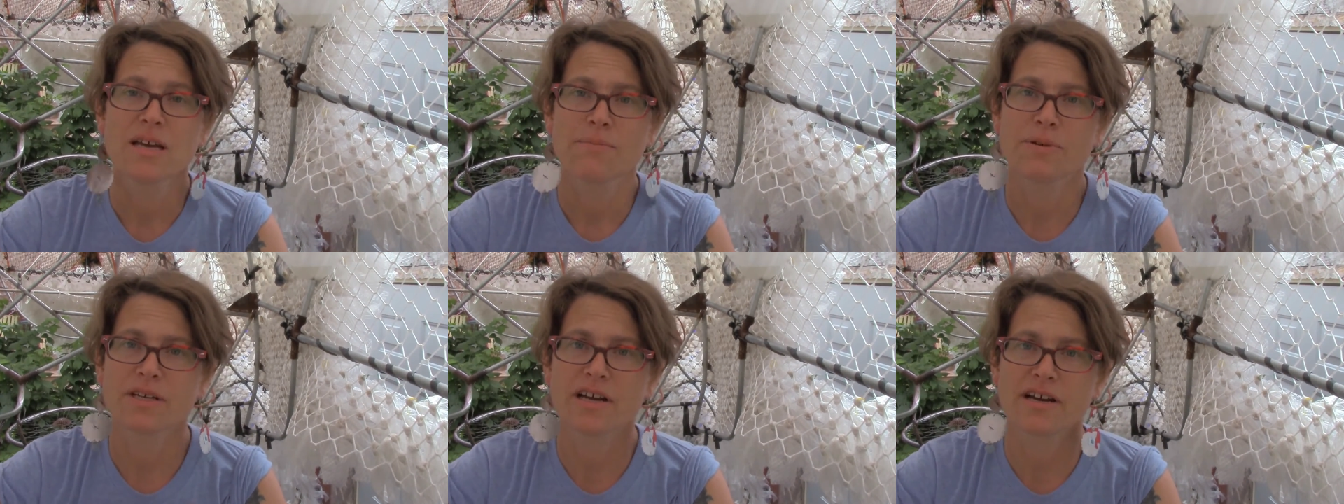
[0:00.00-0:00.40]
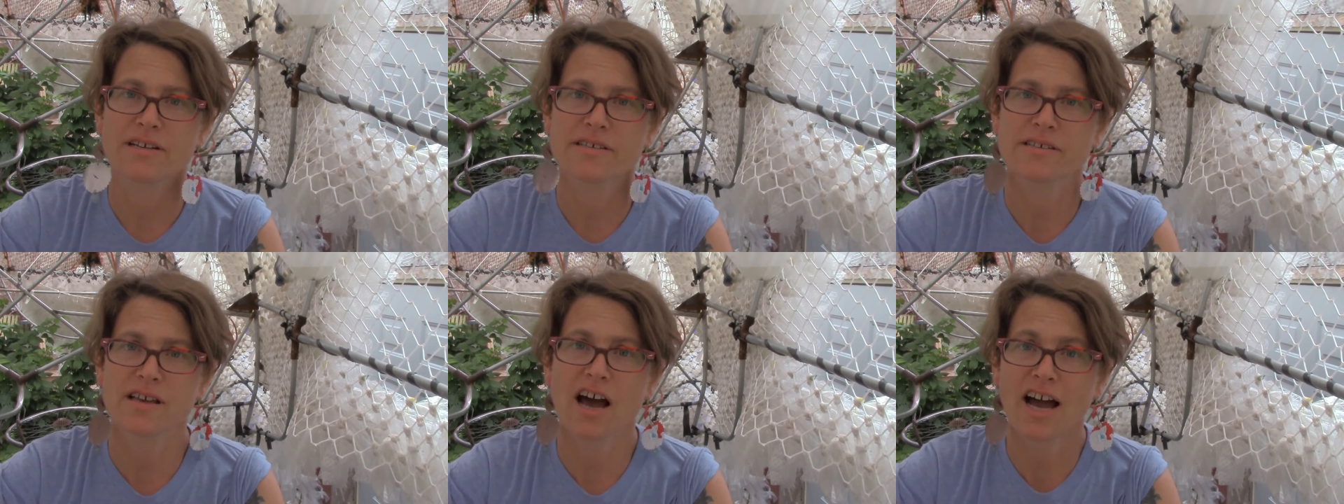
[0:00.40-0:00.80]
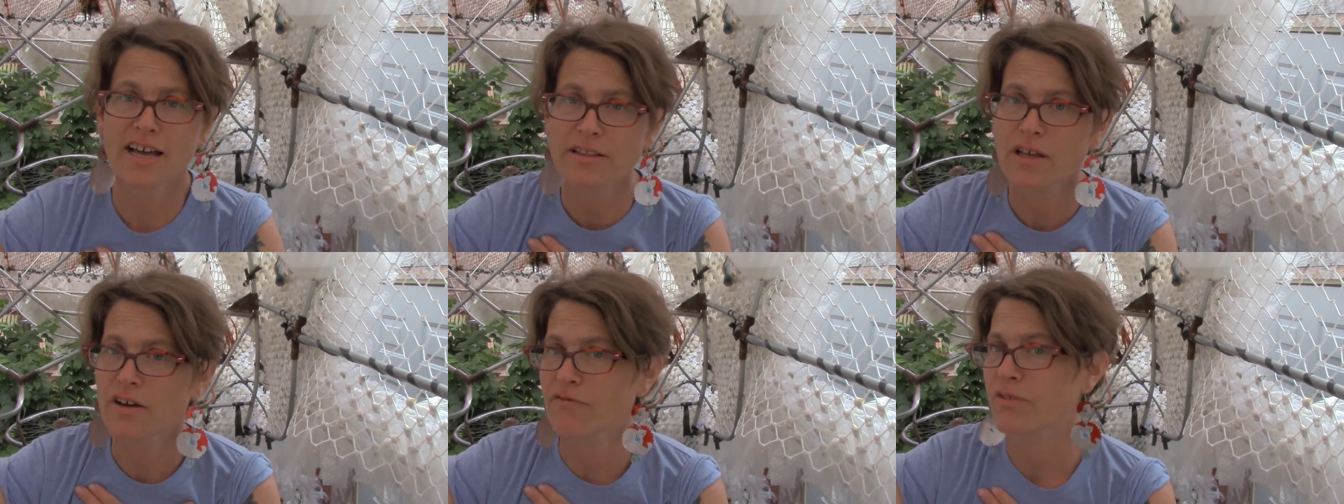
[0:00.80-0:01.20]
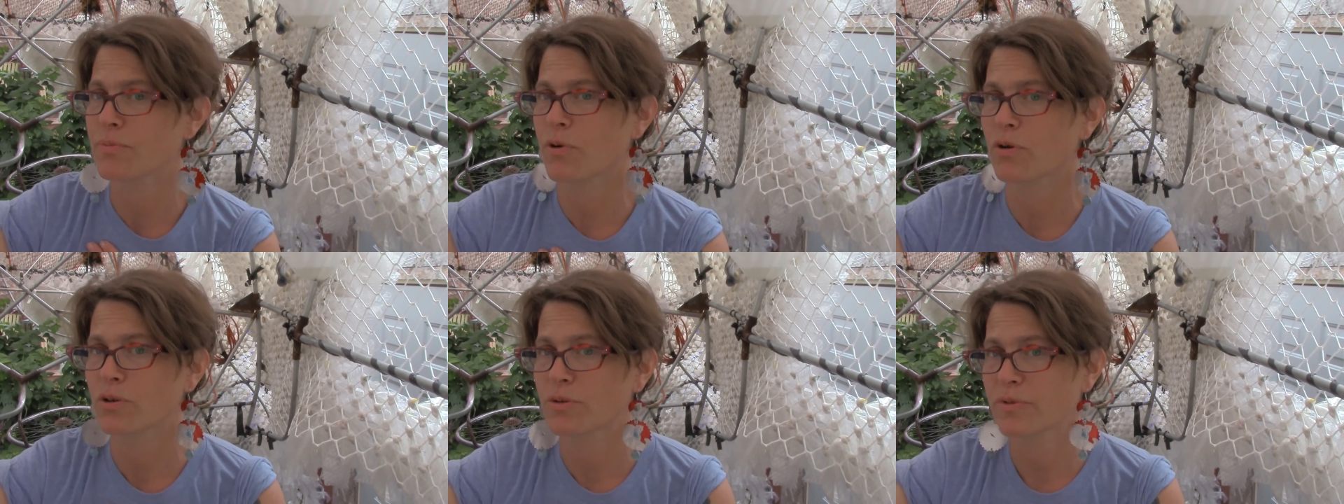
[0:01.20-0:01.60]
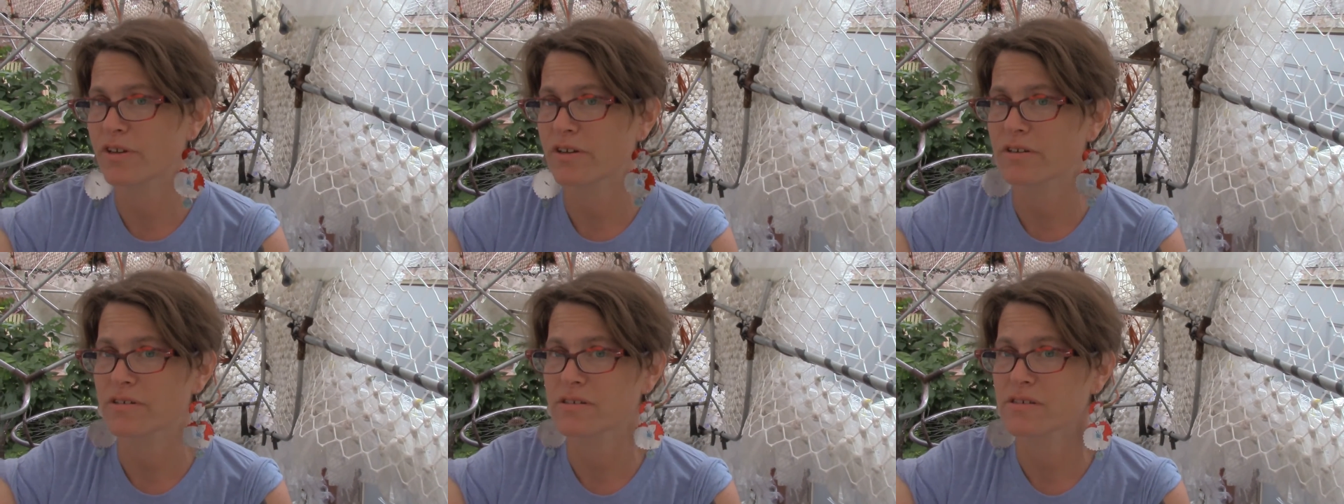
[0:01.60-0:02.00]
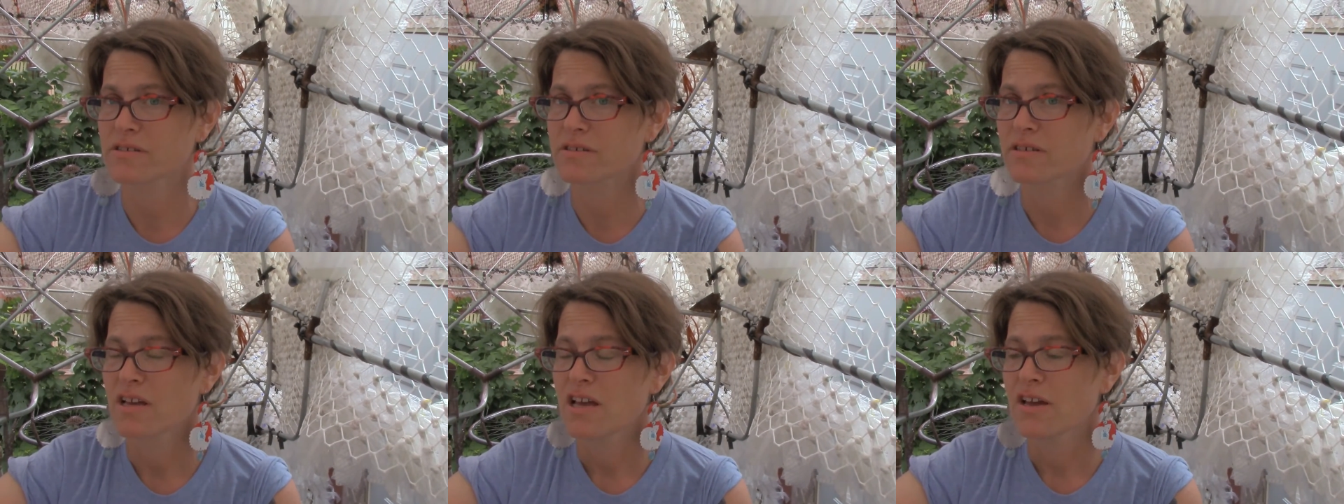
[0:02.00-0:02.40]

because I love the polar bears.